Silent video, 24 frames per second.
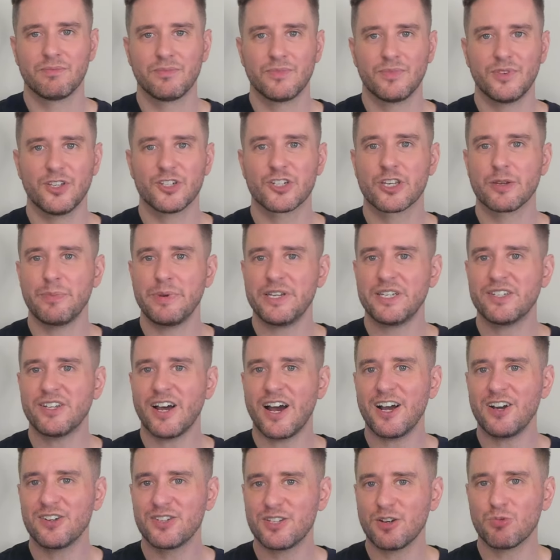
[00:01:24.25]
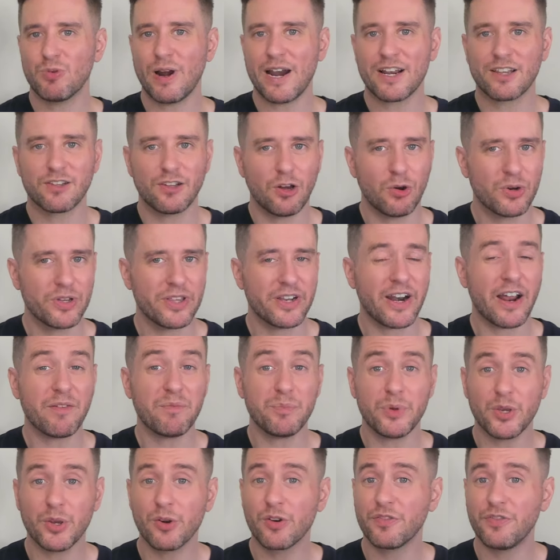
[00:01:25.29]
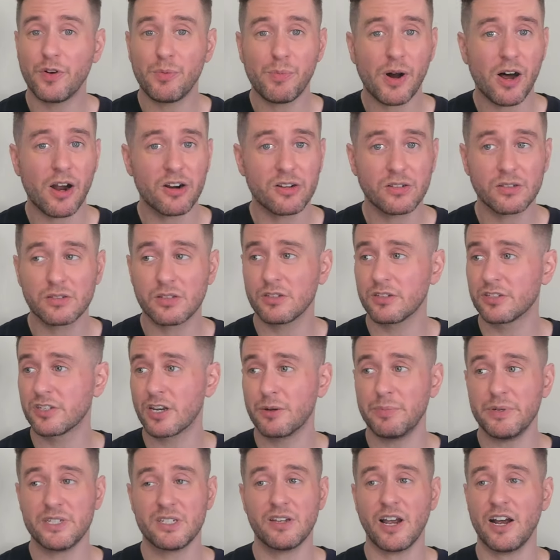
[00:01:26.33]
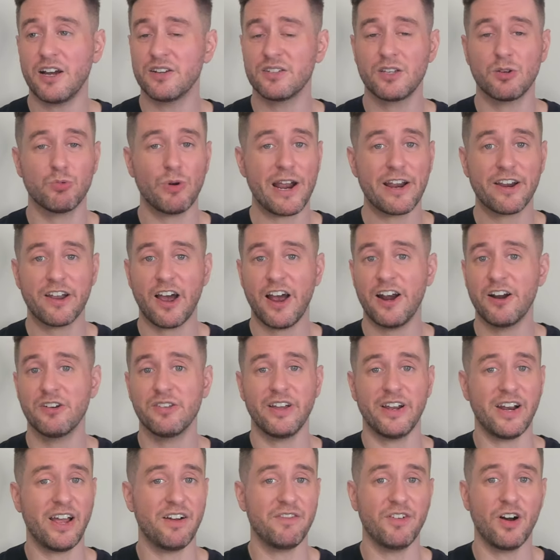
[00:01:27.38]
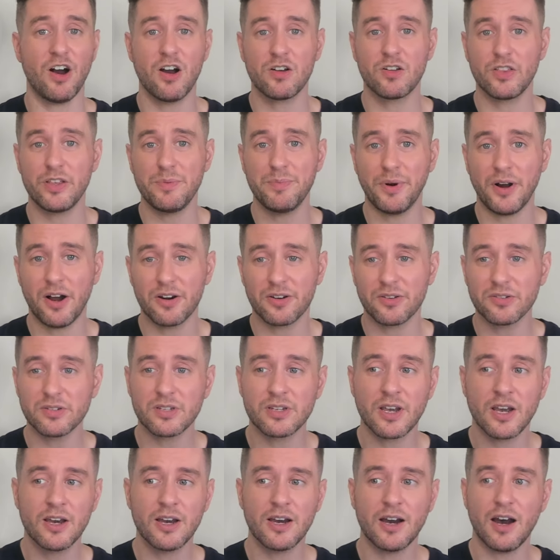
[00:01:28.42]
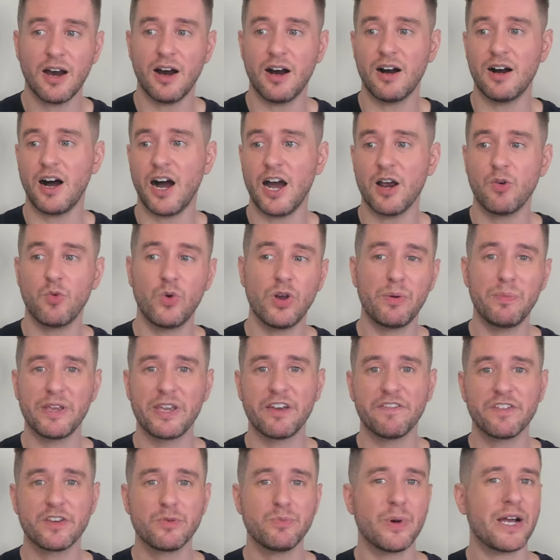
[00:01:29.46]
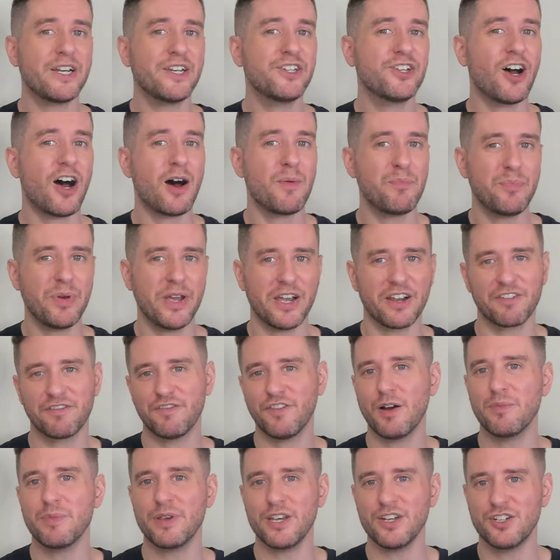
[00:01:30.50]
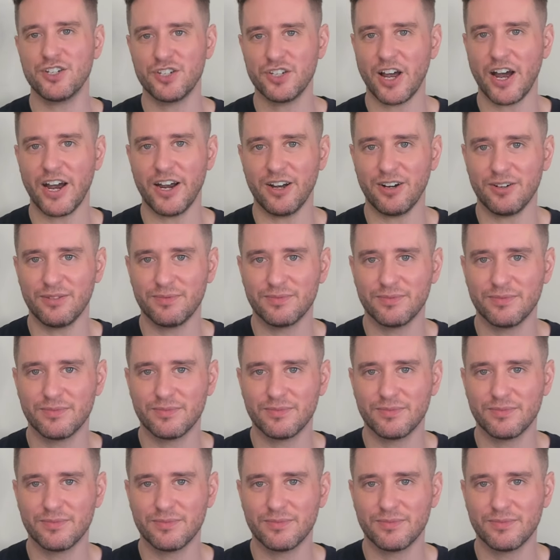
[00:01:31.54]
There's going to be styles that rank lower that have beautiful bottles. There's going to be styles that rank higher that have ugly bottles. I will be giving you my top pick from each style.